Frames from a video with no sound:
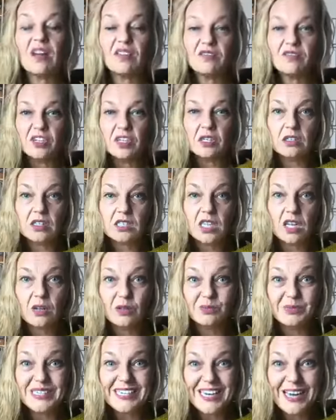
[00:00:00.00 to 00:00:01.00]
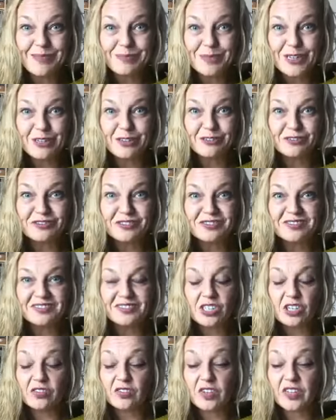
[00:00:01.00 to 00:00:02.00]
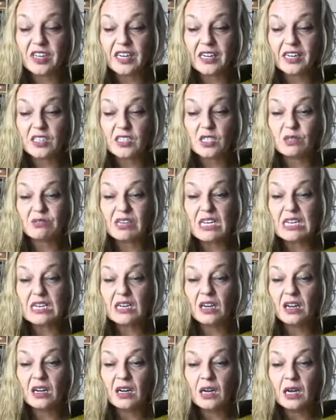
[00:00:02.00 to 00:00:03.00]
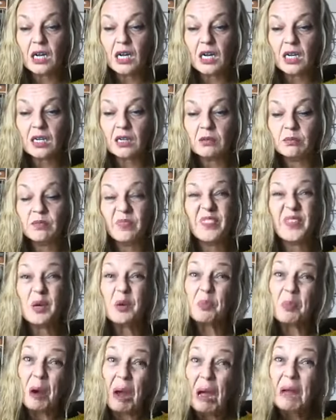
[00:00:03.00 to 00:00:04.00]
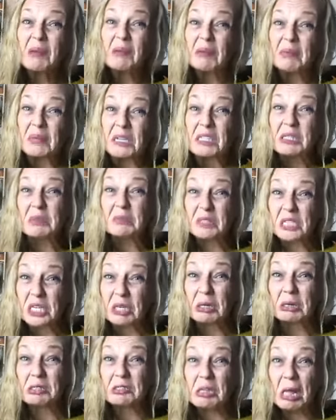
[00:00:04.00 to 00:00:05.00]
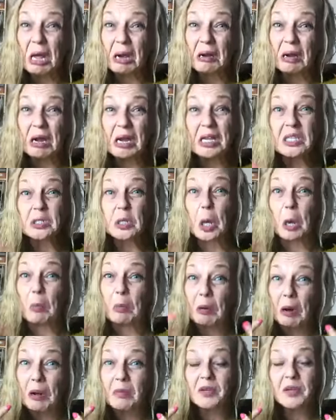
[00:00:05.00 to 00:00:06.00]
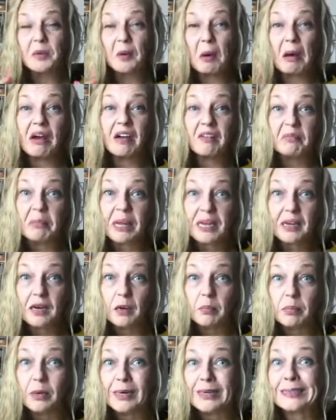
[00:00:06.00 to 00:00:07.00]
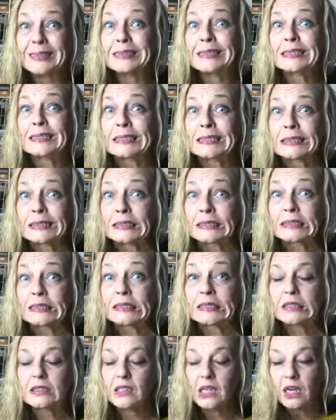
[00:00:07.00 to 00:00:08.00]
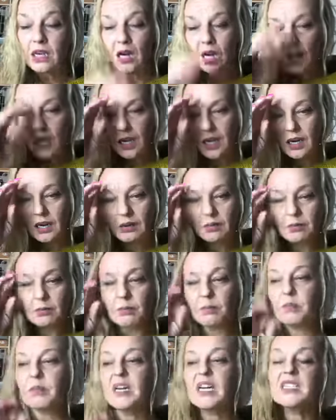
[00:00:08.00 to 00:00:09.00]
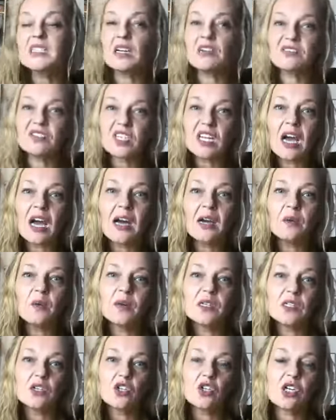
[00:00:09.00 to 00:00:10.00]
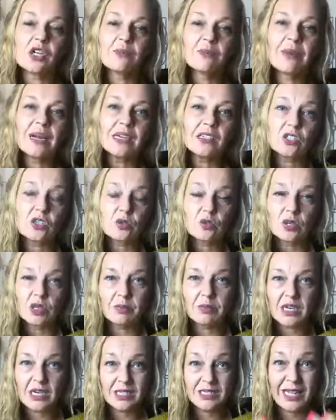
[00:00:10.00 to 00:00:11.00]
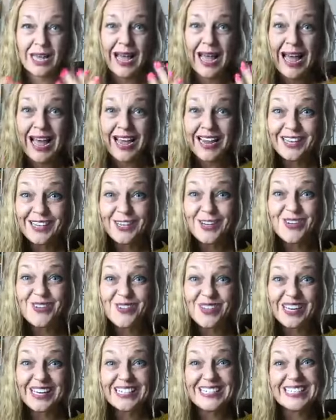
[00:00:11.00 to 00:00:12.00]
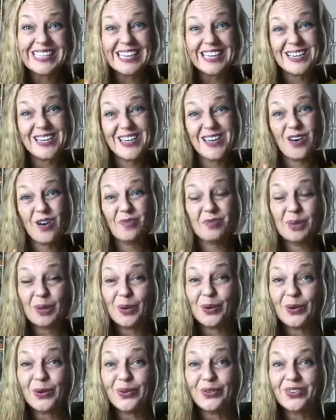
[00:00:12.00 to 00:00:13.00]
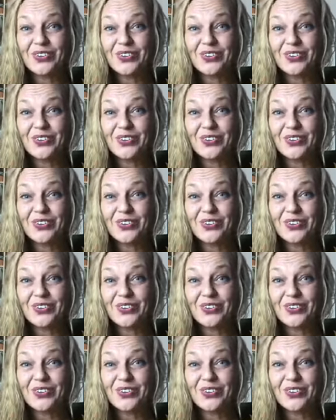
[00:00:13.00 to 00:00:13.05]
fear has held me captive over the next week. There'll probably be some tears that night, so I probably won't have makeup on. But I want to share my story because I know that it's going to help you.